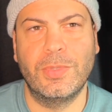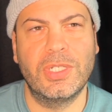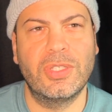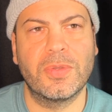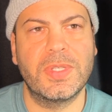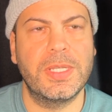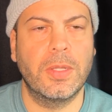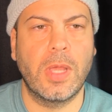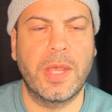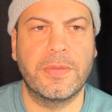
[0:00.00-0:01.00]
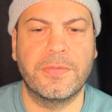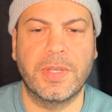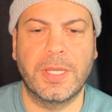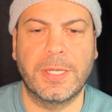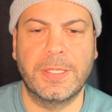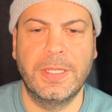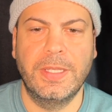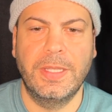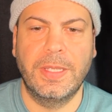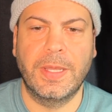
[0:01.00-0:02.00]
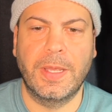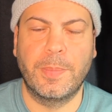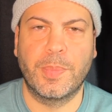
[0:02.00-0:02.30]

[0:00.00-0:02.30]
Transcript: we just don't see a lot of uh, uh,